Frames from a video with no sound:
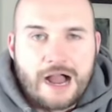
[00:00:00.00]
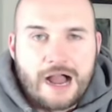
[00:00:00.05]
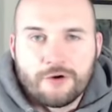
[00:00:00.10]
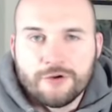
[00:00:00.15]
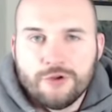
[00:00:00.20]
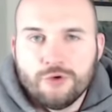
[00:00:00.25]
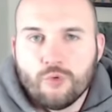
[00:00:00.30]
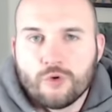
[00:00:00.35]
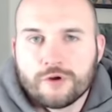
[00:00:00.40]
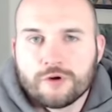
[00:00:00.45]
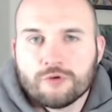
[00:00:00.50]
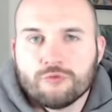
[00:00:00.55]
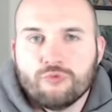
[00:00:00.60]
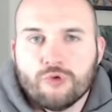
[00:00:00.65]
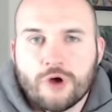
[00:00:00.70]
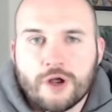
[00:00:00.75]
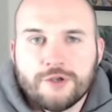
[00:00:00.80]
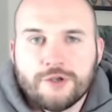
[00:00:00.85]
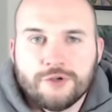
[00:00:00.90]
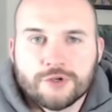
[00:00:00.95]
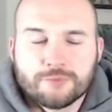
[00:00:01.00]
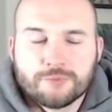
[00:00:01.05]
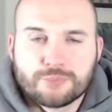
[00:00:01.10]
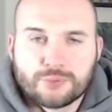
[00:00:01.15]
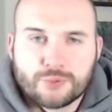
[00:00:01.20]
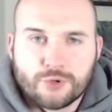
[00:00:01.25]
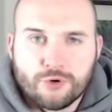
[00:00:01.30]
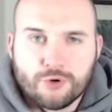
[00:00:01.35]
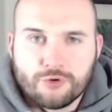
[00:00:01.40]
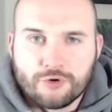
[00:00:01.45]
you want to run your
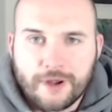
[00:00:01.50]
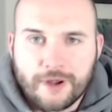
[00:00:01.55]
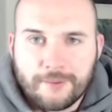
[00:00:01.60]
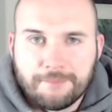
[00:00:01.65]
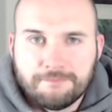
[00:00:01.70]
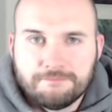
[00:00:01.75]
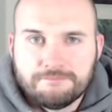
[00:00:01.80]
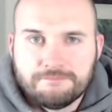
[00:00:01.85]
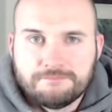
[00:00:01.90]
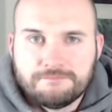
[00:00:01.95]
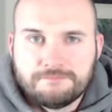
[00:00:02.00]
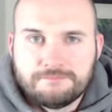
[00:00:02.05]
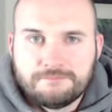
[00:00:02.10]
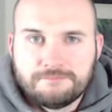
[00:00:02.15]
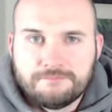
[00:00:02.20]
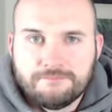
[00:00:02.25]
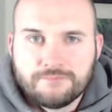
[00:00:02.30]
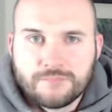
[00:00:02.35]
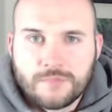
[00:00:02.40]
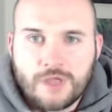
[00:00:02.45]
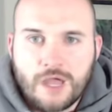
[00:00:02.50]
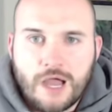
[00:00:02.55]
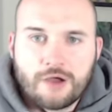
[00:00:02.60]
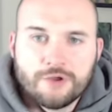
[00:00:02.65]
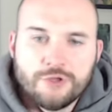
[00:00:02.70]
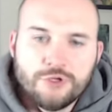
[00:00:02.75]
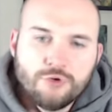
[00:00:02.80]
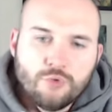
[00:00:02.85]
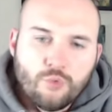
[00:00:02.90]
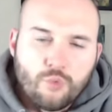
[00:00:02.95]
program. How
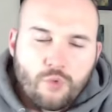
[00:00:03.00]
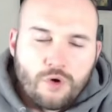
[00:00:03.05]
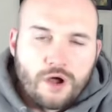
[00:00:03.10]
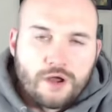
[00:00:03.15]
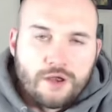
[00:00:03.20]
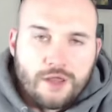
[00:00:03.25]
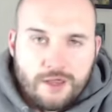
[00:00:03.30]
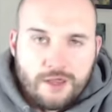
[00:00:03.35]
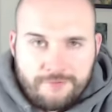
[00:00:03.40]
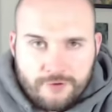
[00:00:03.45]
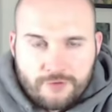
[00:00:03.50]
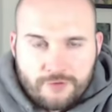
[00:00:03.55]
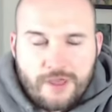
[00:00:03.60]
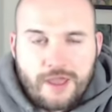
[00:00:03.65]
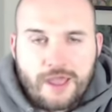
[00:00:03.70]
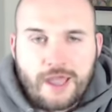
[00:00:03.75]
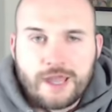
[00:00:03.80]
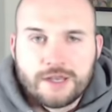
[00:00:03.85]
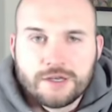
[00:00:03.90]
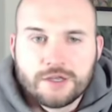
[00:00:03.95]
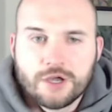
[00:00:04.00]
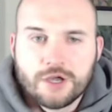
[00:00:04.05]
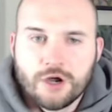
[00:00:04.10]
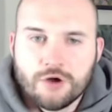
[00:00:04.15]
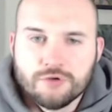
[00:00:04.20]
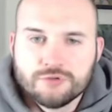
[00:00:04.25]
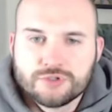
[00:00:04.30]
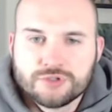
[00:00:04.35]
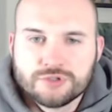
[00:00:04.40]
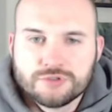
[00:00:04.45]
you want, if you're the head
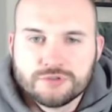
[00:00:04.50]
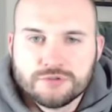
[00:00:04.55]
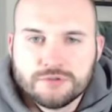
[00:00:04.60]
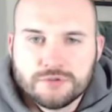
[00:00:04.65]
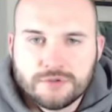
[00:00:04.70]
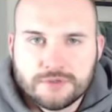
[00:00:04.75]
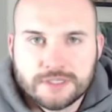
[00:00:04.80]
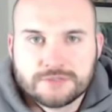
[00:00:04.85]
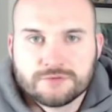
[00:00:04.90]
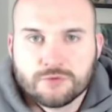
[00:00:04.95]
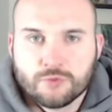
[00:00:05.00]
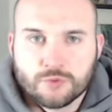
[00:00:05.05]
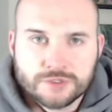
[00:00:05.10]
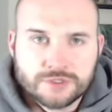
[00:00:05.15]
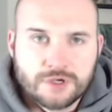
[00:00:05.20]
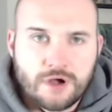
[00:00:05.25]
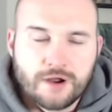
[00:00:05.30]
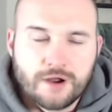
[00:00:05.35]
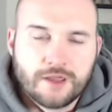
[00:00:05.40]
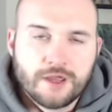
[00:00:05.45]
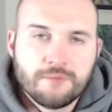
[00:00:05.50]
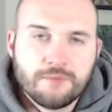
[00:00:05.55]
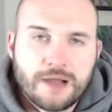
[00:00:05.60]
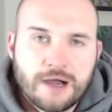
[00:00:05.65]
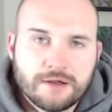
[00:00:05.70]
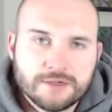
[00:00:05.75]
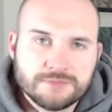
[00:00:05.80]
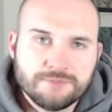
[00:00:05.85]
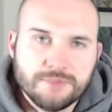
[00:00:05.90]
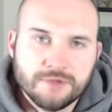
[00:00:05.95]
coach, because that's what we're talking
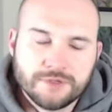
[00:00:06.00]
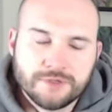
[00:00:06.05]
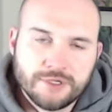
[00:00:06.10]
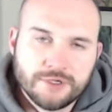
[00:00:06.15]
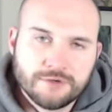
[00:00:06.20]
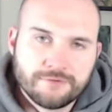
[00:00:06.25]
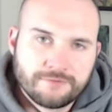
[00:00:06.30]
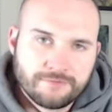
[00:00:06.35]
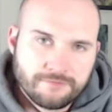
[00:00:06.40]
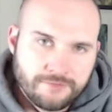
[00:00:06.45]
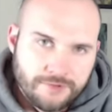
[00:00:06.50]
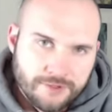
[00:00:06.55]
about is building your, your